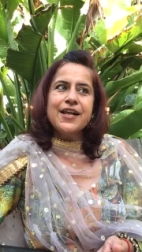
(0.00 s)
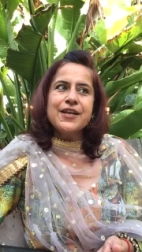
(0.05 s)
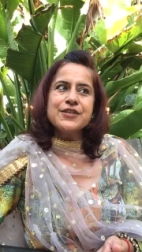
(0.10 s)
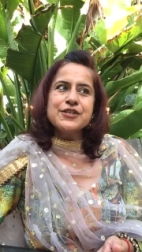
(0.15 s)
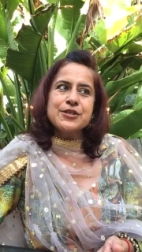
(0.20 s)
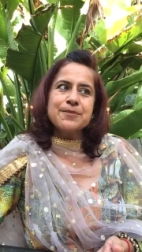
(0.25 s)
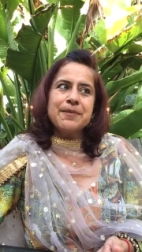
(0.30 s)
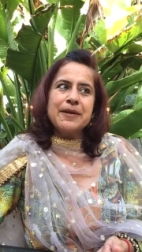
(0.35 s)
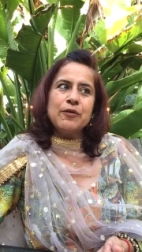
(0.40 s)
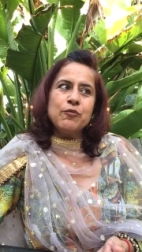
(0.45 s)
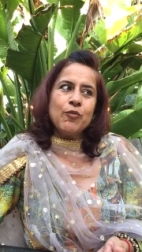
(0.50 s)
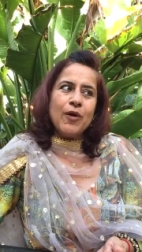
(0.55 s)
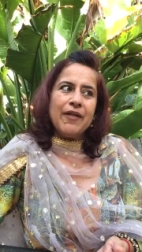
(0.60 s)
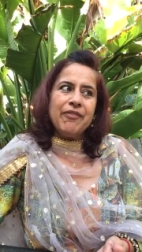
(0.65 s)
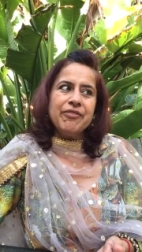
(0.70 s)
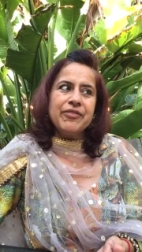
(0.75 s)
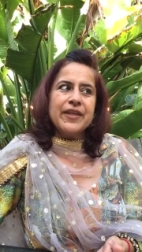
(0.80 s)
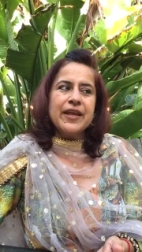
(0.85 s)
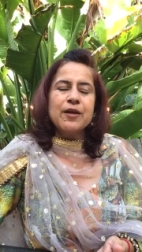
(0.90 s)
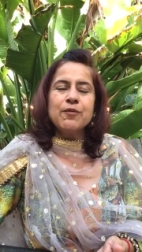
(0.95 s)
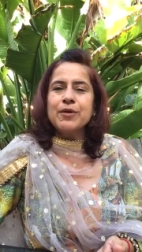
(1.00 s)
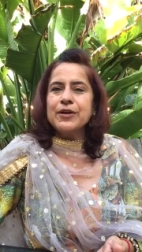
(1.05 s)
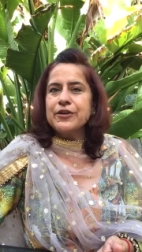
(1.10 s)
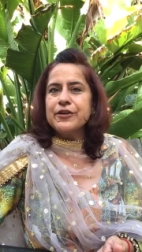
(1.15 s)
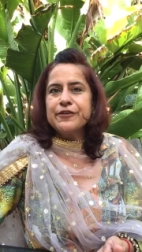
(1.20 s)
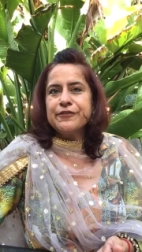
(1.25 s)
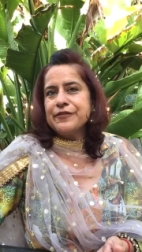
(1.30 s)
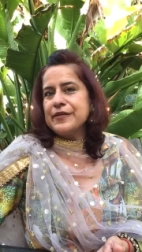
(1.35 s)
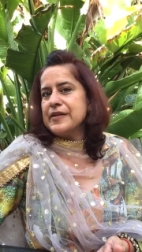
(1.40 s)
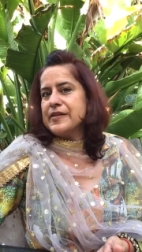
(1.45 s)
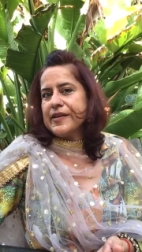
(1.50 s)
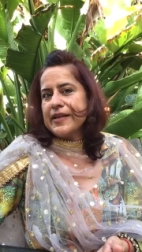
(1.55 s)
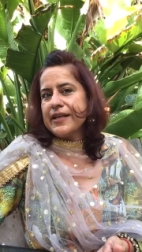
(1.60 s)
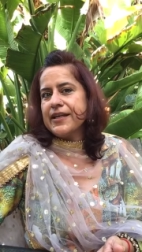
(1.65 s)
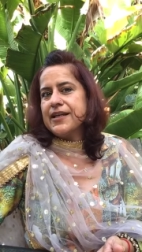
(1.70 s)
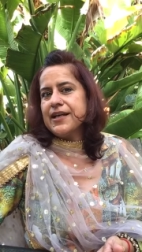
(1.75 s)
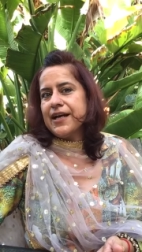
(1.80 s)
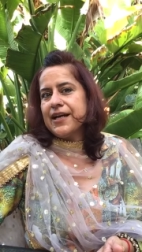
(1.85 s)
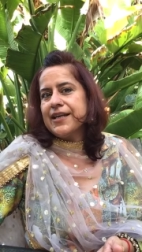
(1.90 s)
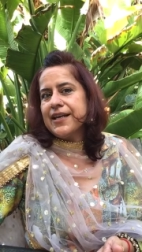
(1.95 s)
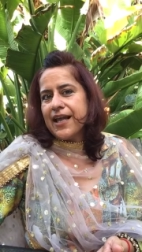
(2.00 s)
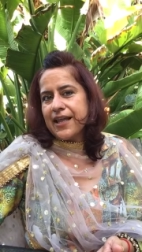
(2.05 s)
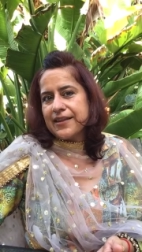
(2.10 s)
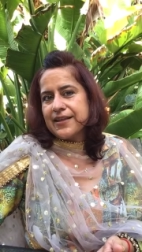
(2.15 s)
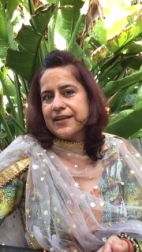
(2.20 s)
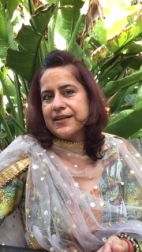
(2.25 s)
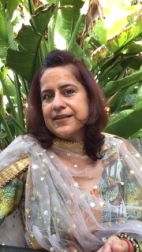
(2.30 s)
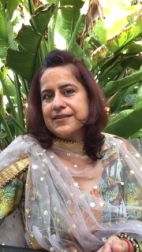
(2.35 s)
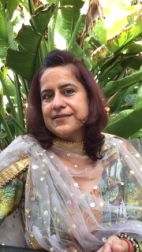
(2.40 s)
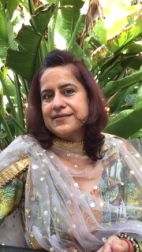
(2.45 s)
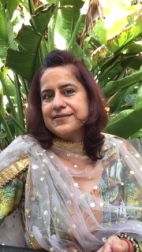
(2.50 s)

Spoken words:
to be one thing when you're feeling another.